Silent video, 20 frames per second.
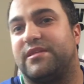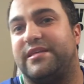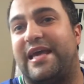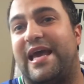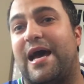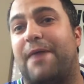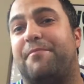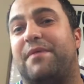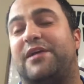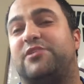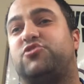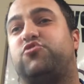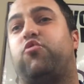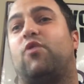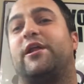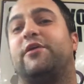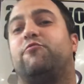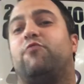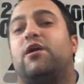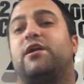Yep, and
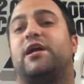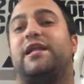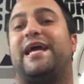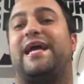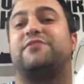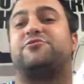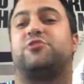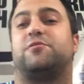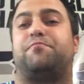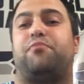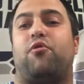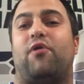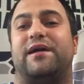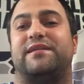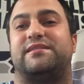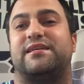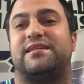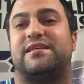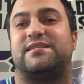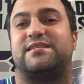21 unanswered
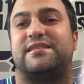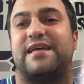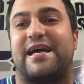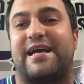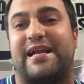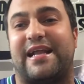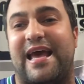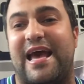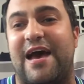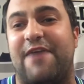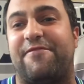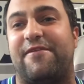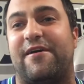points in the second half.